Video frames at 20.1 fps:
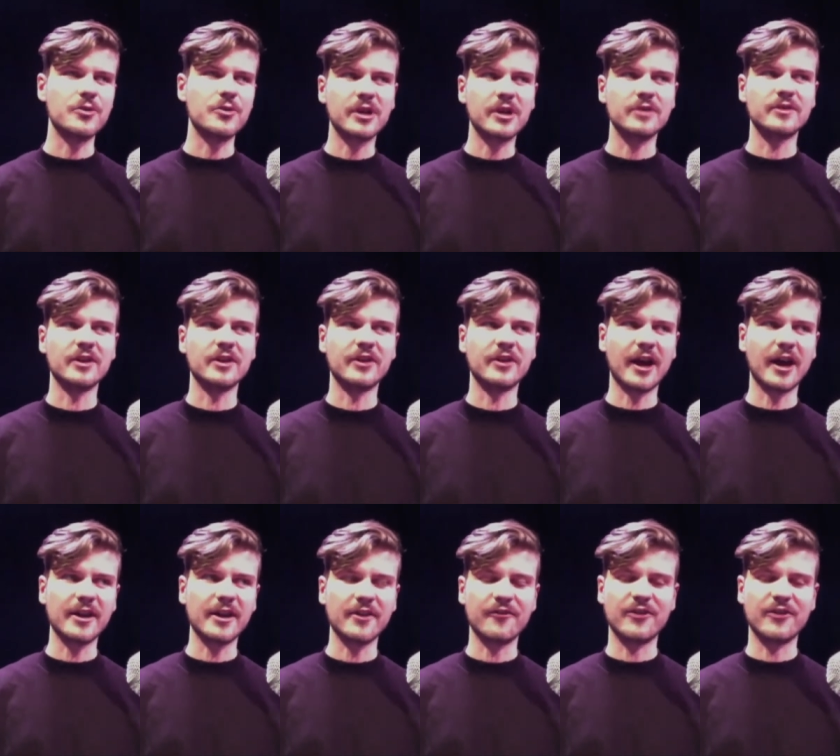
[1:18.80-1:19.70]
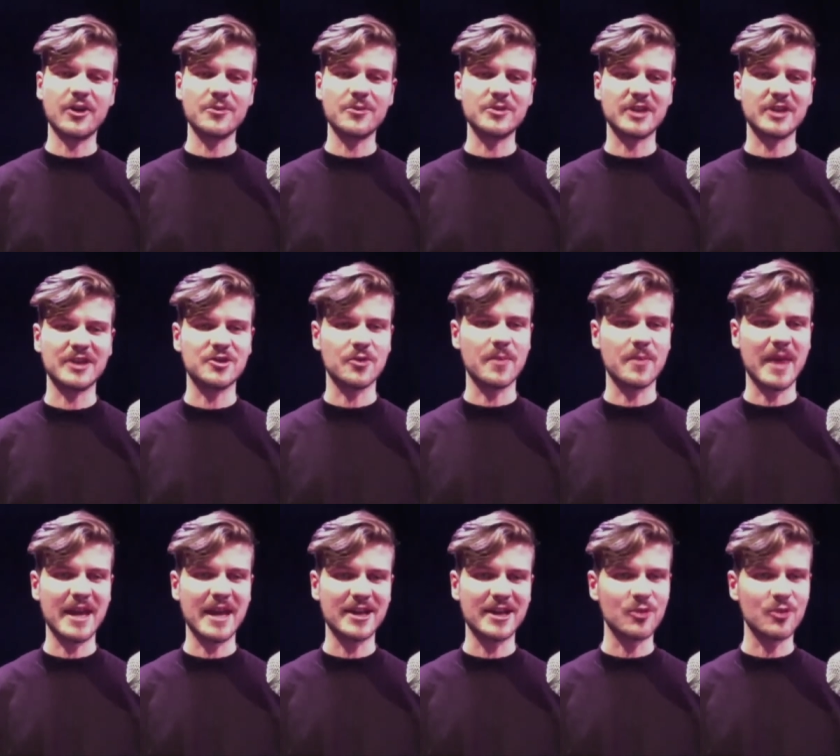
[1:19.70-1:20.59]
the kind of films that you
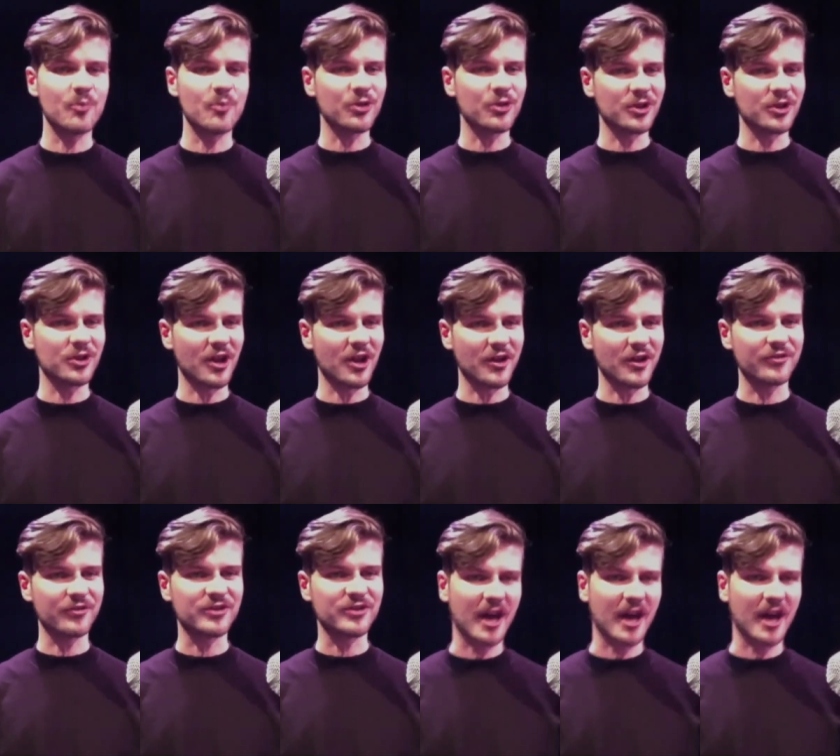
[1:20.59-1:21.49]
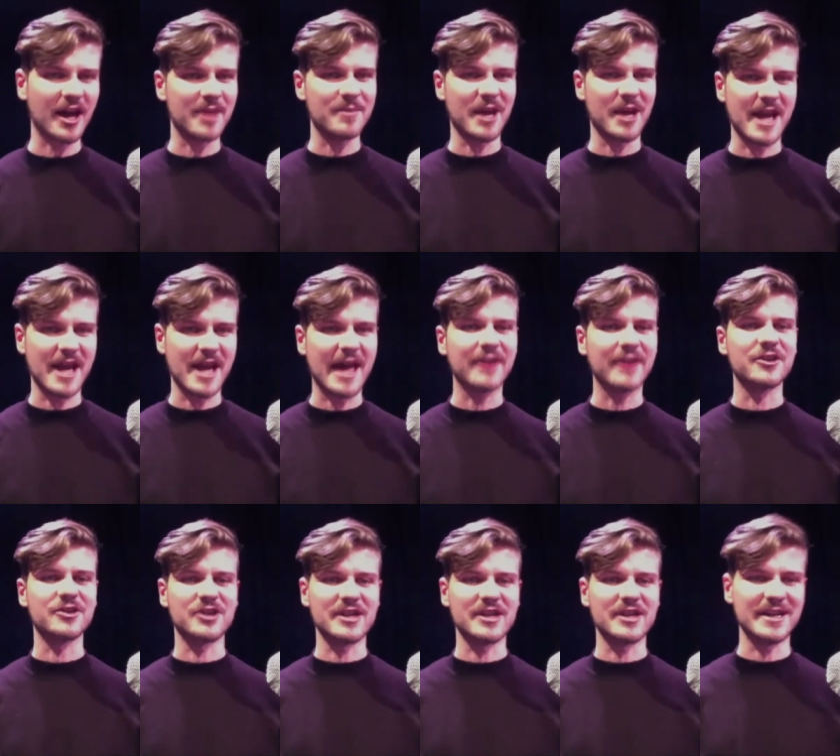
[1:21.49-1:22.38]
make, you put a lot of time and
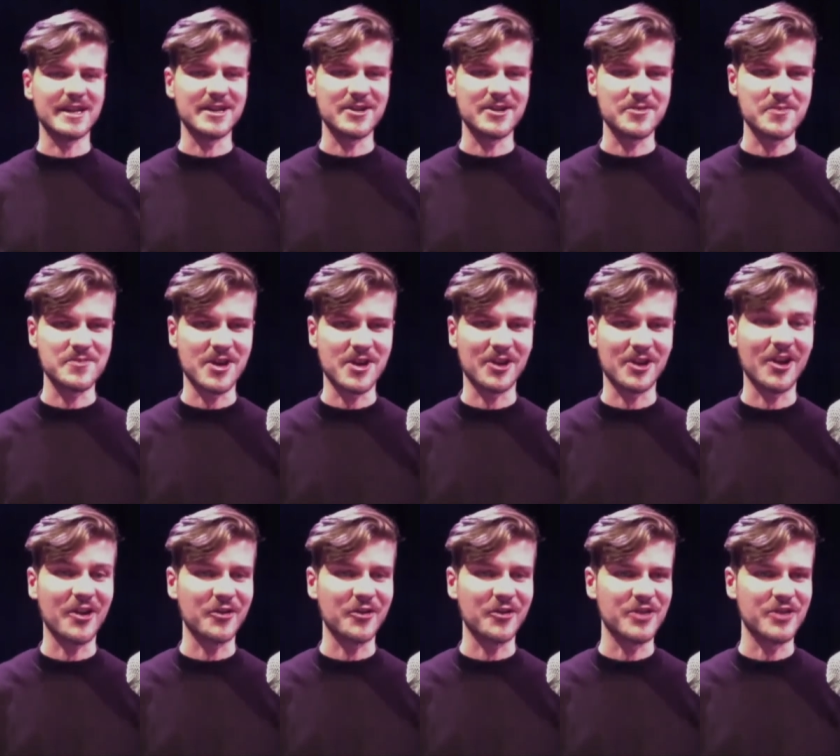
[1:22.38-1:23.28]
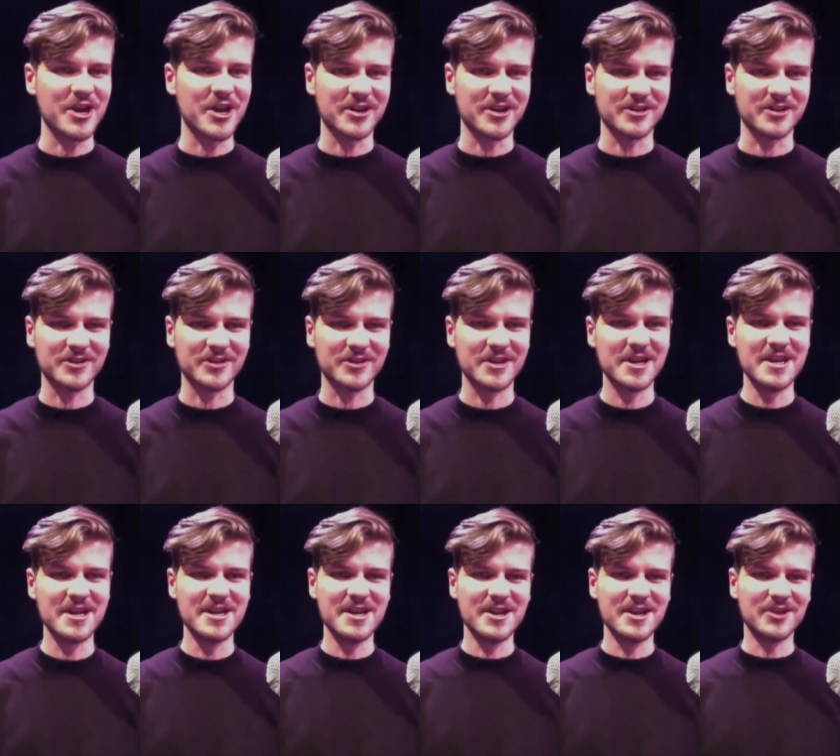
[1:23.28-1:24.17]
energy in them, a lot of years.
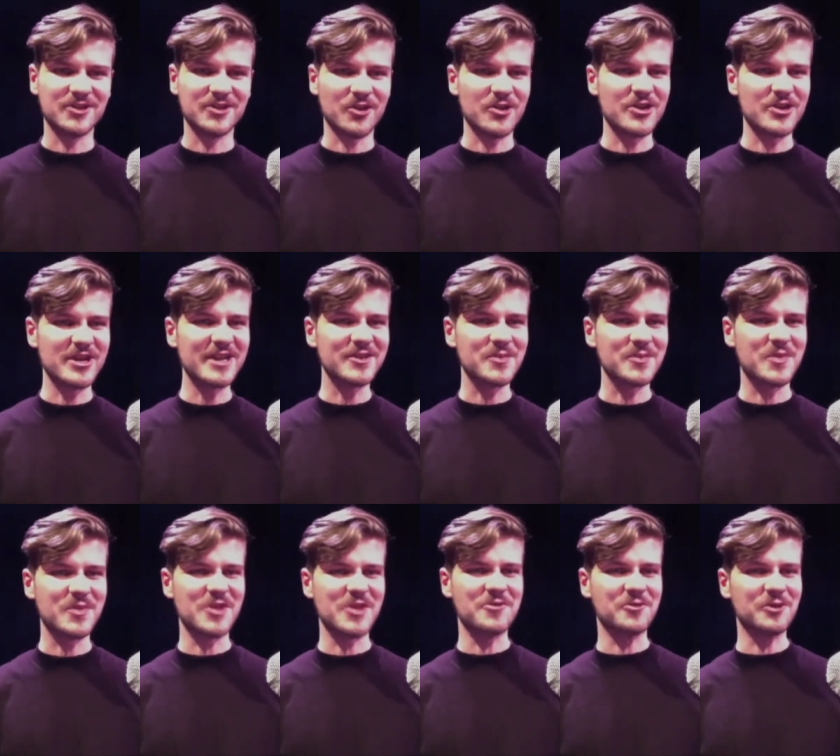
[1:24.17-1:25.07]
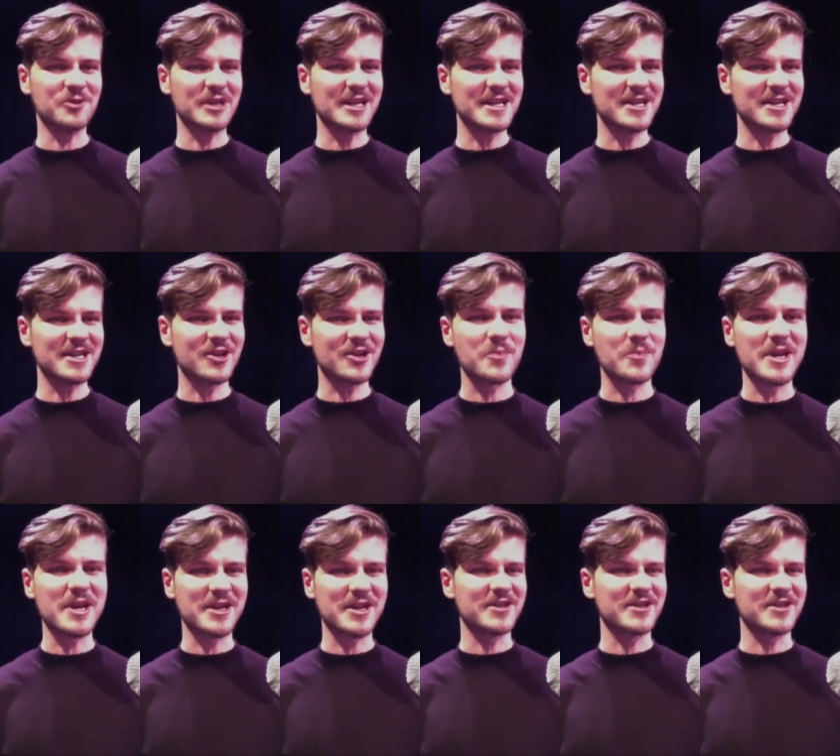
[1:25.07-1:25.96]
So you need to be really
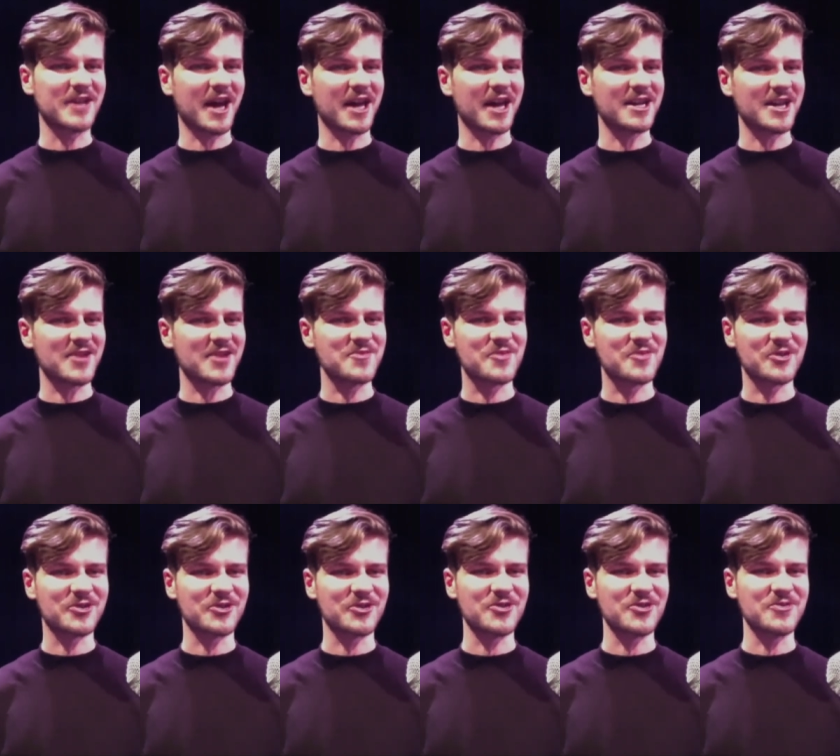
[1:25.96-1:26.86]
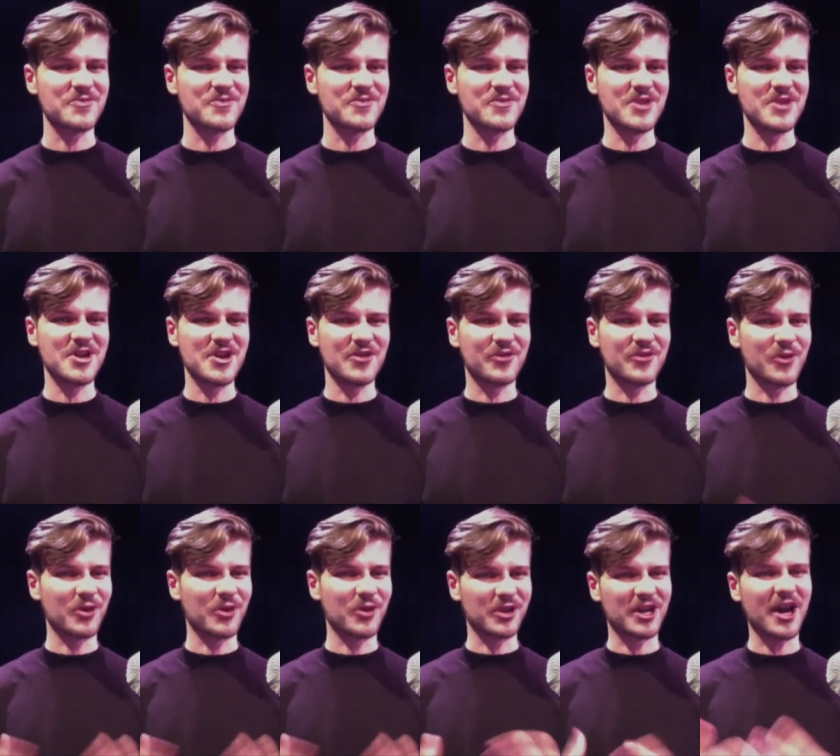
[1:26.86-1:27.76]
committed, I can presume,
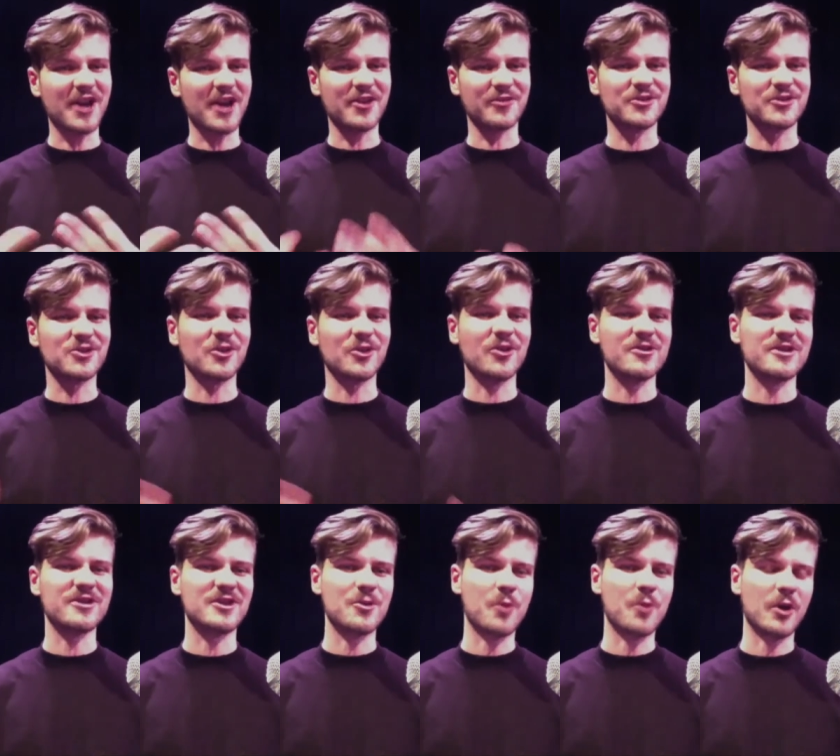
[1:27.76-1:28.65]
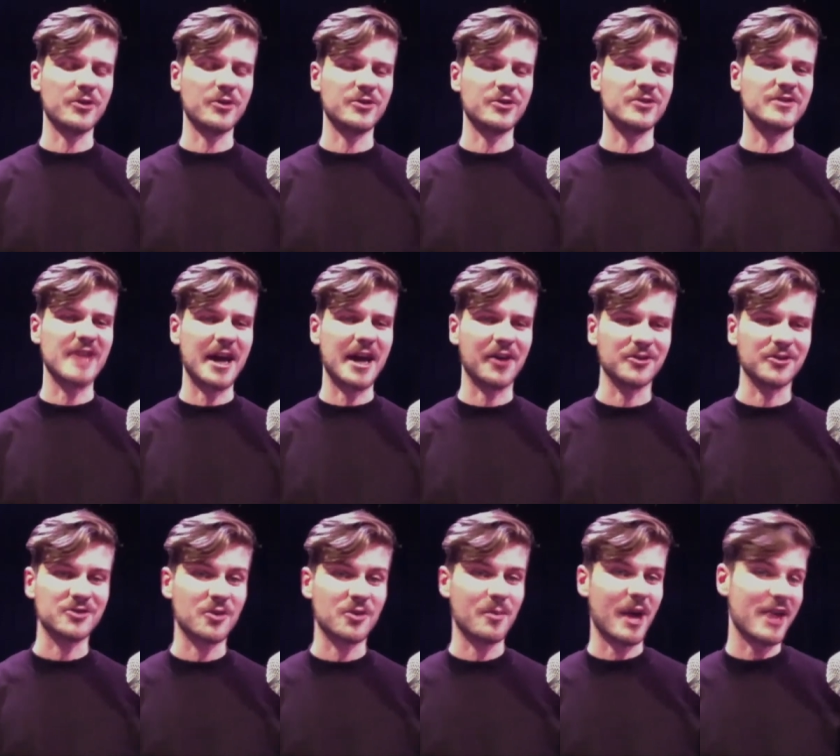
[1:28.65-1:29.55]
for the kind of stories you want to tell.
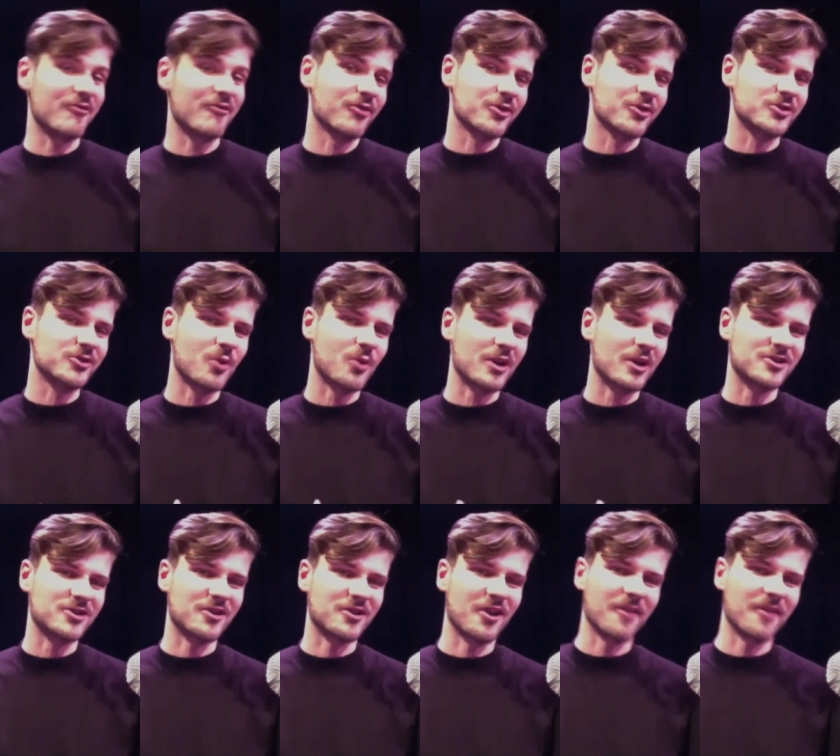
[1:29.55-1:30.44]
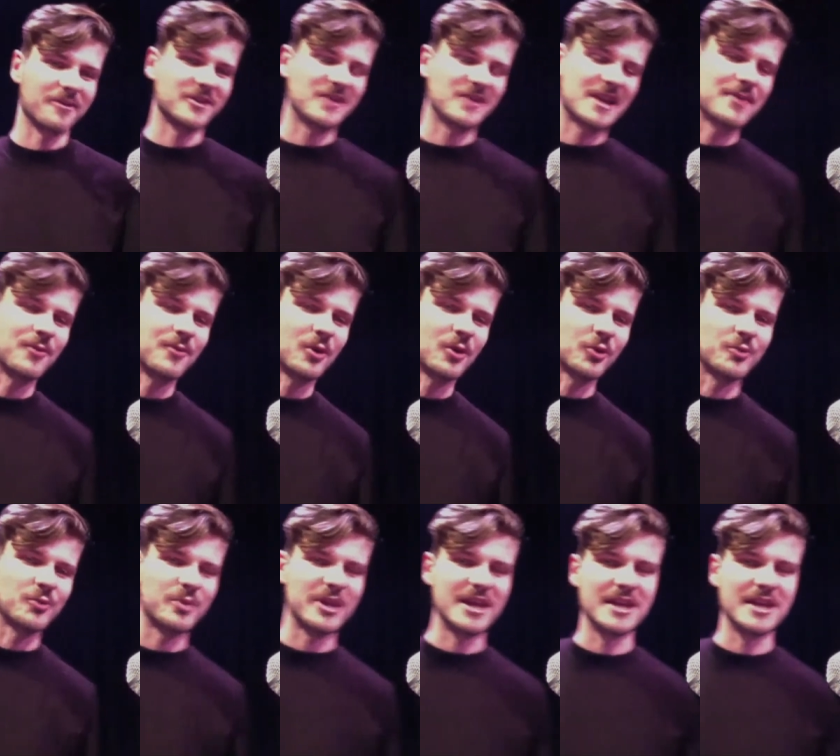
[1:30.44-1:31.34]
So my first question obviously would
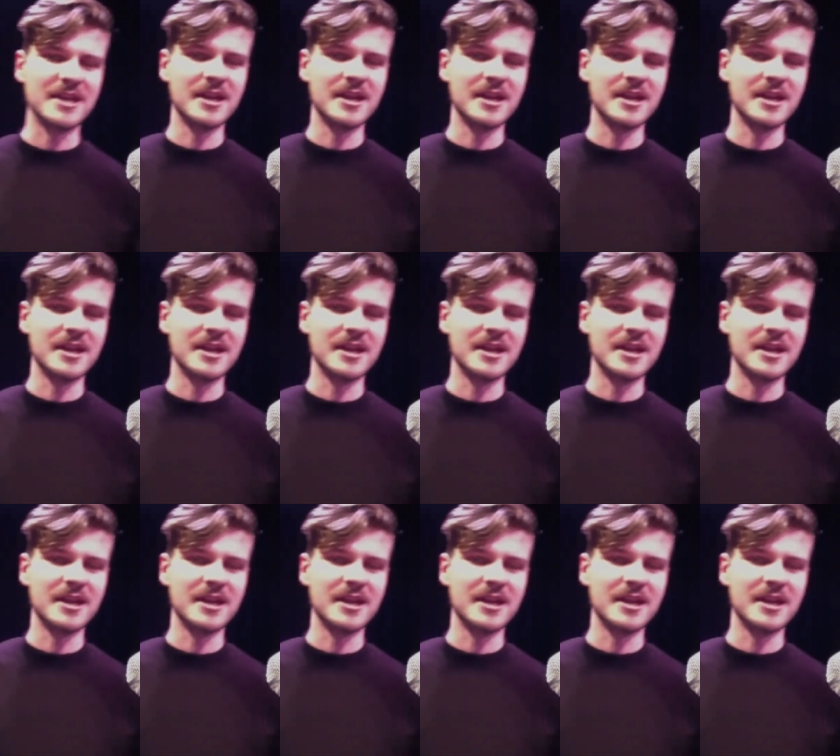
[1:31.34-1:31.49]
be,